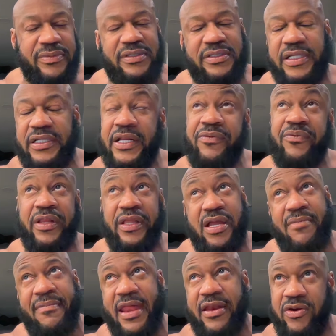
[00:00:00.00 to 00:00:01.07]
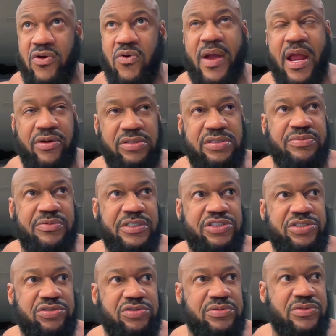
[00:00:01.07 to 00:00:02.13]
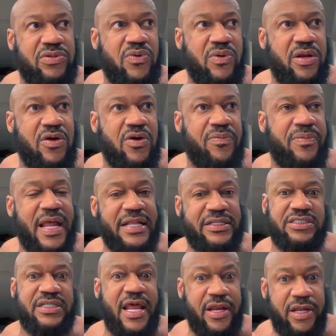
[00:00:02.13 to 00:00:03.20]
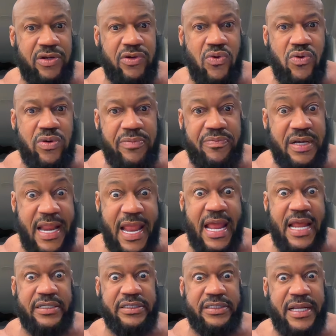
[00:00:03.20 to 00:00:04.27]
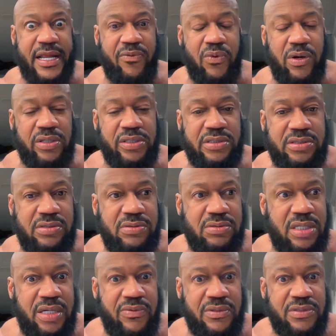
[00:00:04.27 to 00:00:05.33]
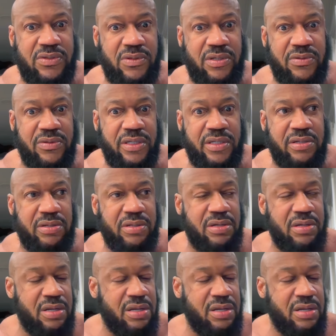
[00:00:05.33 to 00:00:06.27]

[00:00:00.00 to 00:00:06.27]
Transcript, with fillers: It didn't really come out of nowhere. I knew some issues was going on, but I just kind of ignored it. But now it got worse. I said, okay, what's going on here?